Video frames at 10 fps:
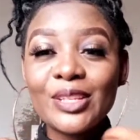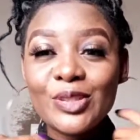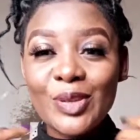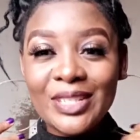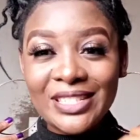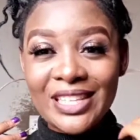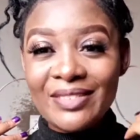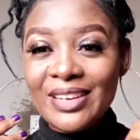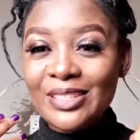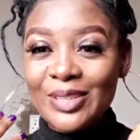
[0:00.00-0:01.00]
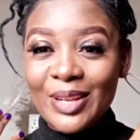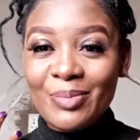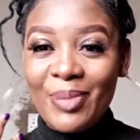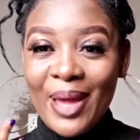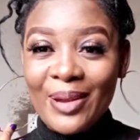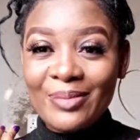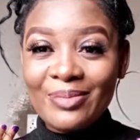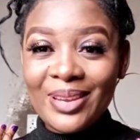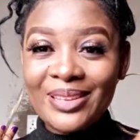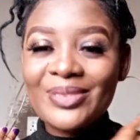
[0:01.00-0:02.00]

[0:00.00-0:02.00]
27 is not bad on me.